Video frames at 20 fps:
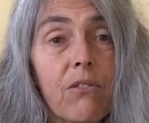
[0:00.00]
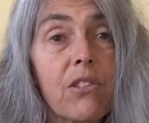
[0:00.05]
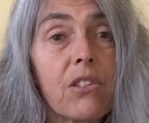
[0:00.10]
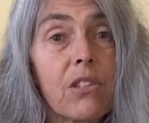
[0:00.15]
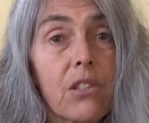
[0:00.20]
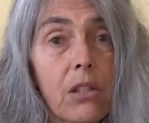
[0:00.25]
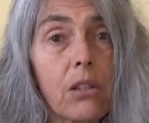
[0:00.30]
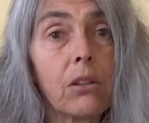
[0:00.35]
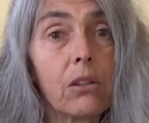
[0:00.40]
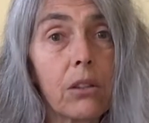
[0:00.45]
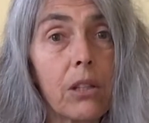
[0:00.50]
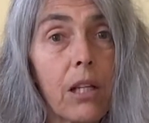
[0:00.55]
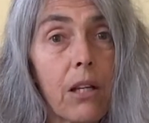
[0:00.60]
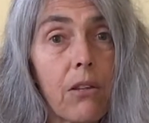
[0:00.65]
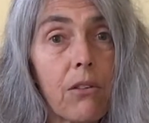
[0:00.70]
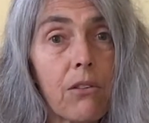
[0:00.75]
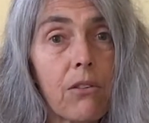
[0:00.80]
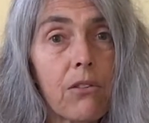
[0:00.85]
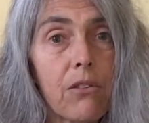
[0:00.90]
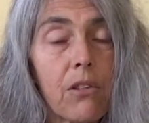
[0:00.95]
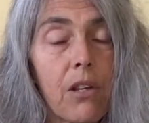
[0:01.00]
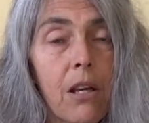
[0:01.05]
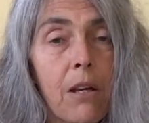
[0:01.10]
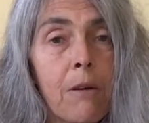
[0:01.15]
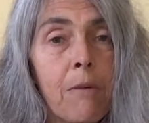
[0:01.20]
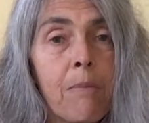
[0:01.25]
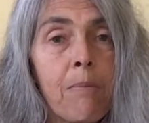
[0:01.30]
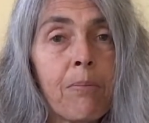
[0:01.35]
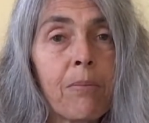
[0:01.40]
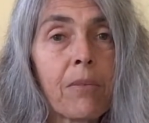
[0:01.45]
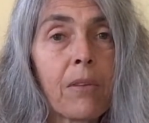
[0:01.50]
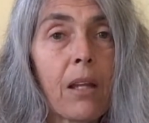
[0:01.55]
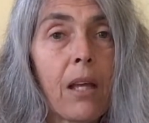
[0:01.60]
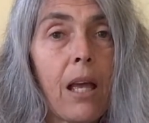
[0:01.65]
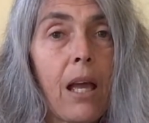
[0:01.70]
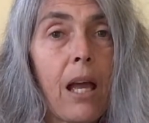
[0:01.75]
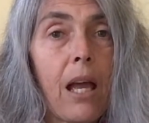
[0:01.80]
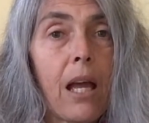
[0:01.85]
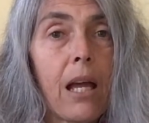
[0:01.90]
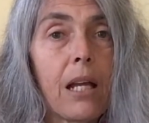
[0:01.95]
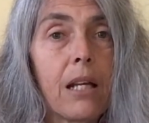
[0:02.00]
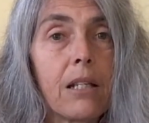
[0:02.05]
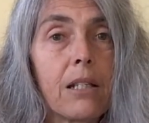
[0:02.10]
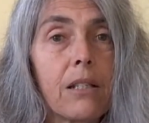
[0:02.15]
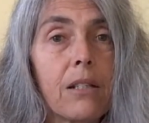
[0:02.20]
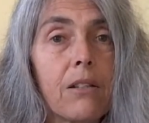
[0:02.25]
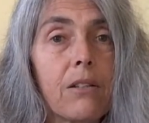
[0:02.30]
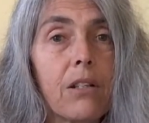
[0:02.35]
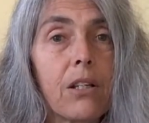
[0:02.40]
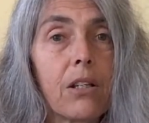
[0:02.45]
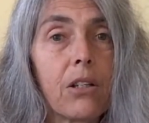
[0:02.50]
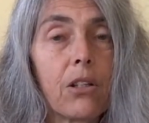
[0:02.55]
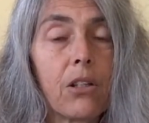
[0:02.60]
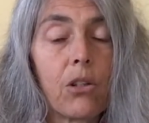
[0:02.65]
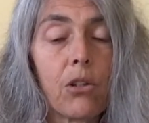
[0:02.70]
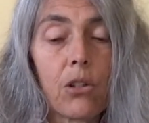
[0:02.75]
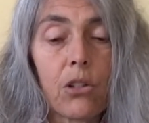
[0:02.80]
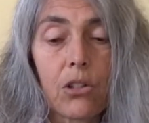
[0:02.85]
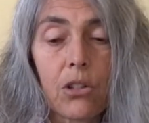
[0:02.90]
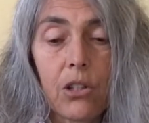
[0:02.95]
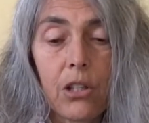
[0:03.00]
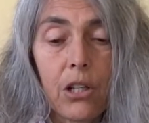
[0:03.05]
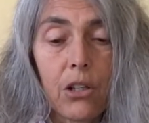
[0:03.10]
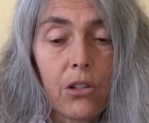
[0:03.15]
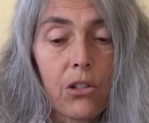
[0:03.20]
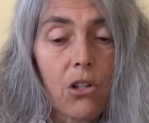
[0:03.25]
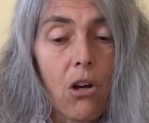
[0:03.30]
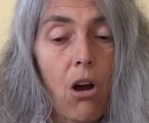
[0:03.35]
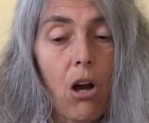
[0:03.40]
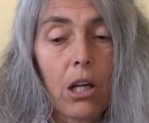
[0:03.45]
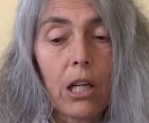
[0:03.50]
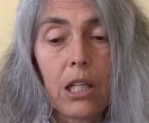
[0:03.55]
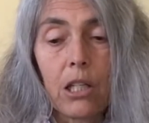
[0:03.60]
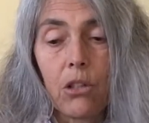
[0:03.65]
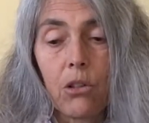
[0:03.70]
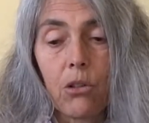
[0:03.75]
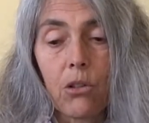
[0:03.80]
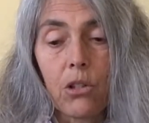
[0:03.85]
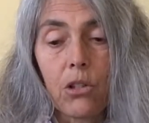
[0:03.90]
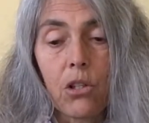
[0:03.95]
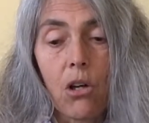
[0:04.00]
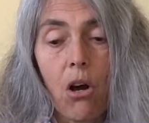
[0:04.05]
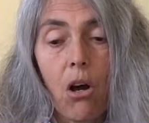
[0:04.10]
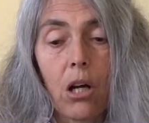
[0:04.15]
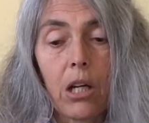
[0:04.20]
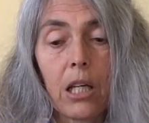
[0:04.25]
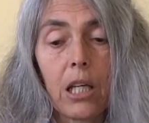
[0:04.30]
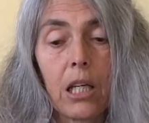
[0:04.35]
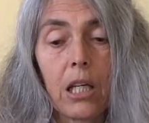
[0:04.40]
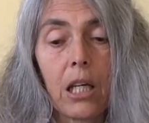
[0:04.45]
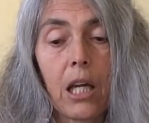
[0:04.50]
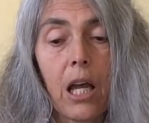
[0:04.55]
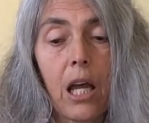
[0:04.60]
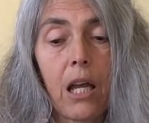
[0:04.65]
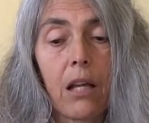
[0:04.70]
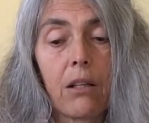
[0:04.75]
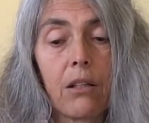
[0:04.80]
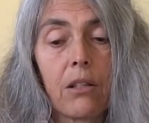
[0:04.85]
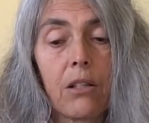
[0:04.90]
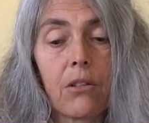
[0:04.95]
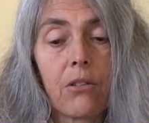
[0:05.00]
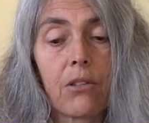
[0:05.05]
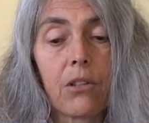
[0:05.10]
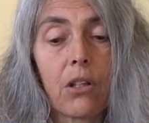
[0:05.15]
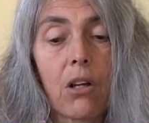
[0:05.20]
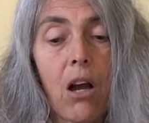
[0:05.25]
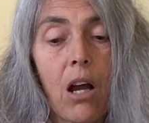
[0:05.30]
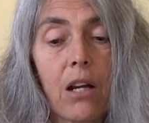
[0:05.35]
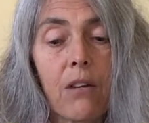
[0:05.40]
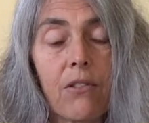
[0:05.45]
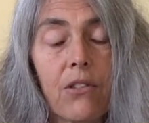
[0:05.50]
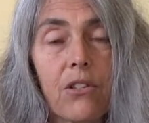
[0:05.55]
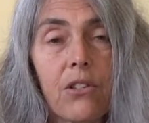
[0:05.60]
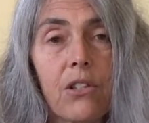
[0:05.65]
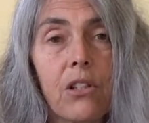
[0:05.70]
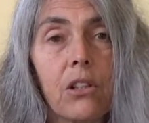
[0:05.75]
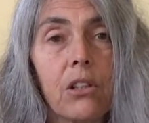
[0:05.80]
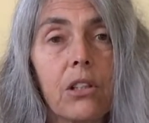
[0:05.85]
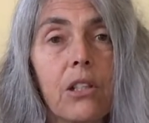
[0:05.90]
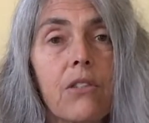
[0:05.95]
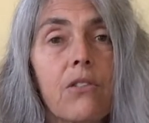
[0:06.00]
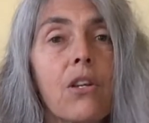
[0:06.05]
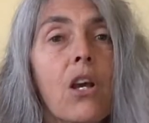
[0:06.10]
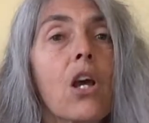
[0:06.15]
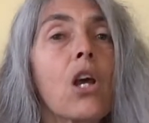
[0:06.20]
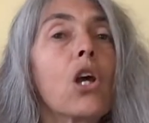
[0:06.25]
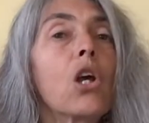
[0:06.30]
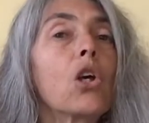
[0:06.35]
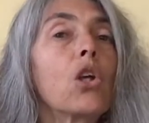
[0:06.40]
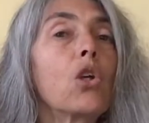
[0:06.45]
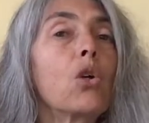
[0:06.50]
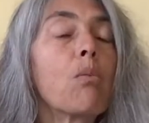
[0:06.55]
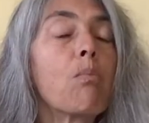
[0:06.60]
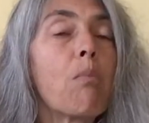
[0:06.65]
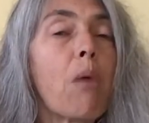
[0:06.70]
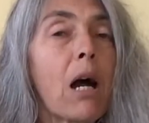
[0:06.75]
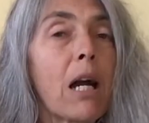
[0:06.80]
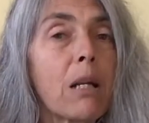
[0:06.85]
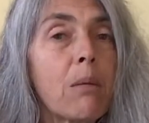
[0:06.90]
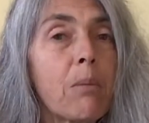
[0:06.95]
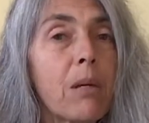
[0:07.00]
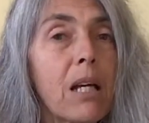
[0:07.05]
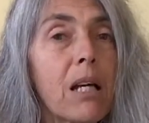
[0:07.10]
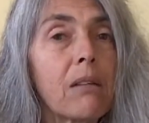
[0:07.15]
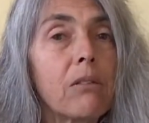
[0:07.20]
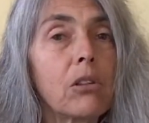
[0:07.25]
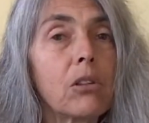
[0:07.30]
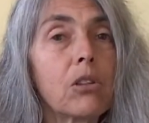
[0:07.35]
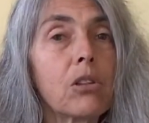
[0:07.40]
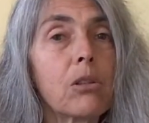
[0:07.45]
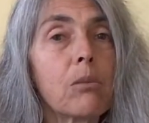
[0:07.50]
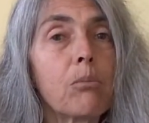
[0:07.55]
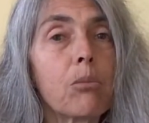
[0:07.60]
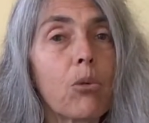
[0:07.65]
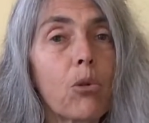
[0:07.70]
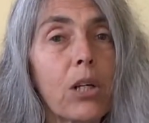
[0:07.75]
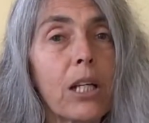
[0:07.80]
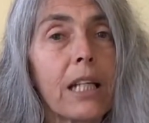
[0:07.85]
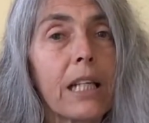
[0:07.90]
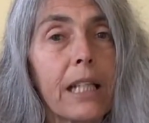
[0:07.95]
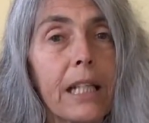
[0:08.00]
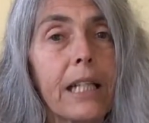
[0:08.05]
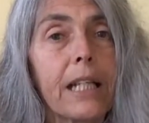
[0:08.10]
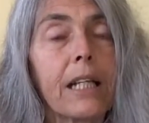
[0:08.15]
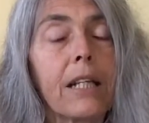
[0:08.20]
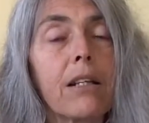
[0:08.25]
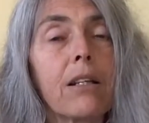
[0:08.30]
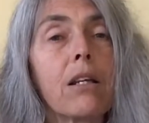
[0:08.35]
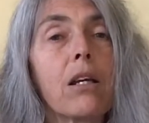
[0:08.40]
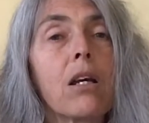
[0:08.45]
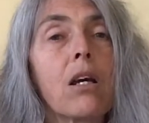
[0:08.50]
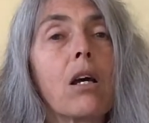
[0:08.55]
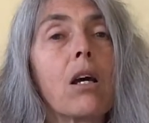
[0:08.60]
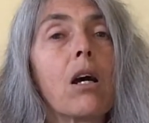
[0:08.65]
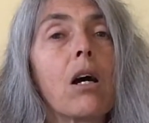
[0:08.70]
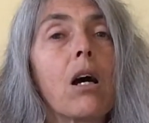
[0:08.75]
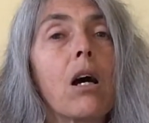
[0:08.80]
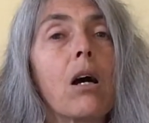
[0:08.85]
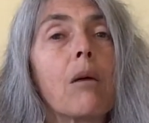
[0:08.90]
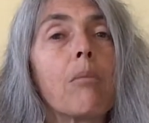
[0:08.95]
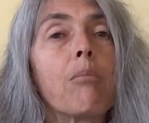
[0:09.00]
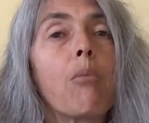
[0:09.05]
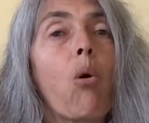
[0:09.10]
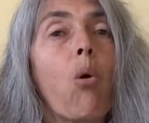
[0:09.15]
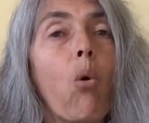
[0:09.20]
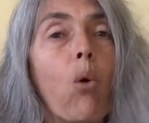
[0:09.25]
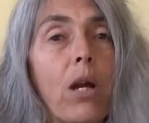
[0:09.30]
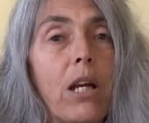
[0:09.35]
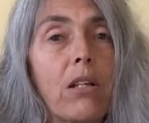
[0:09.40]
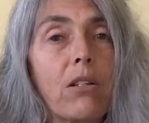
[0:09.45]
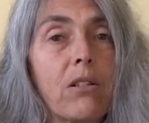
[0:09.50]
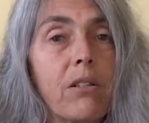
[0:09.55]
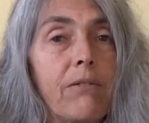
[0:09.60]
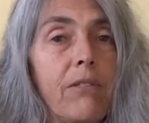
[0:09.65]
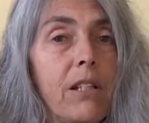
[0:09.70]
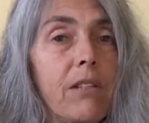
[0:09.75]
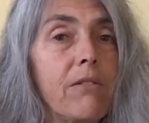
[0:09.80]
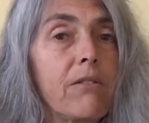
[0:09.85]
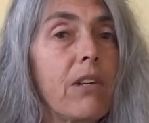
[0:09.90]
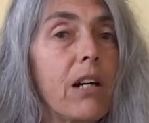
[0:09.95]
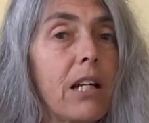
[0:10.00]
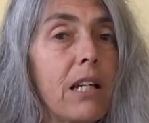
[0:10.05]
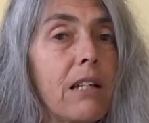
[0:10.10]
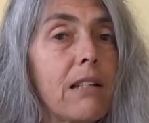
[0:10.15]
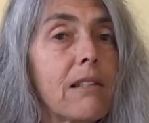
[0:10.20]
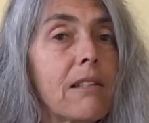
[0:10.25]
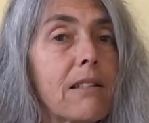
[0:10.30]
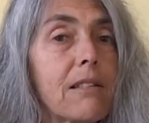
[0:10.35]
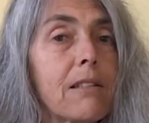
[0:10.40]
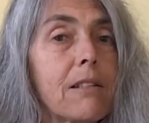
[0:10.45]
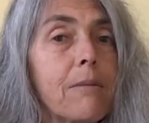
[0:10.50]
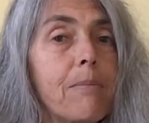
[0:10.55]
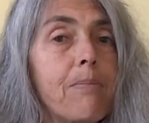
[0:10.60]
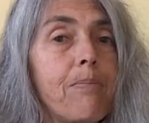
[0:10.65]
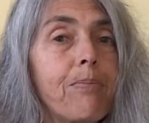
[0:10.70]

stillness and they're talking, and there's a kind of a stillness, you might be able to bring in a point of advice